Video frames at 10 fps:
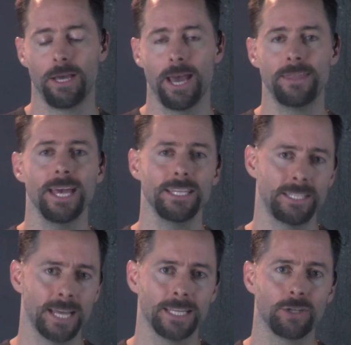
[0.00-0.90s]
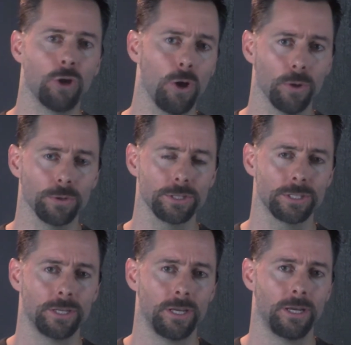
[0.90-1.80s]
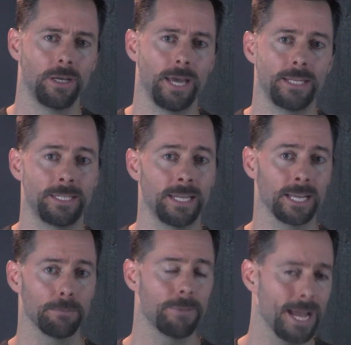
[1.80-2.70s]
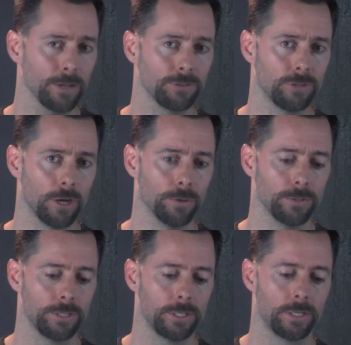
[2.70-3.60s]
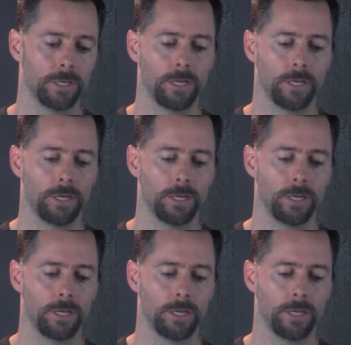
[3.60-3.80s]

And then setting goals and setting up milestones